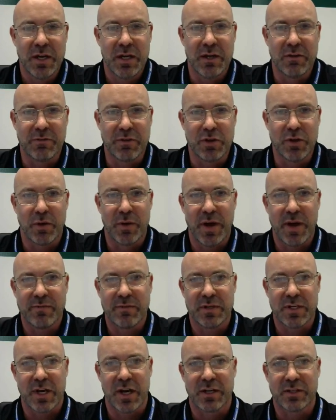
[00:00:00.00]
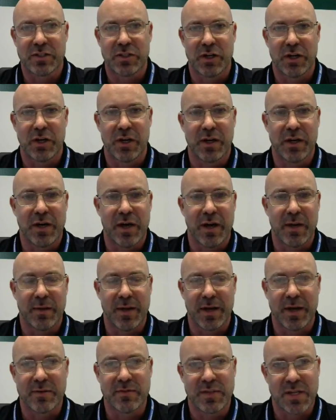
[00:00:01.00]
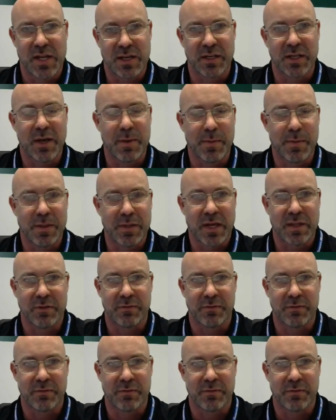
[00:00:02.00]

If you don't have a doctor, like I've said in a couple of the other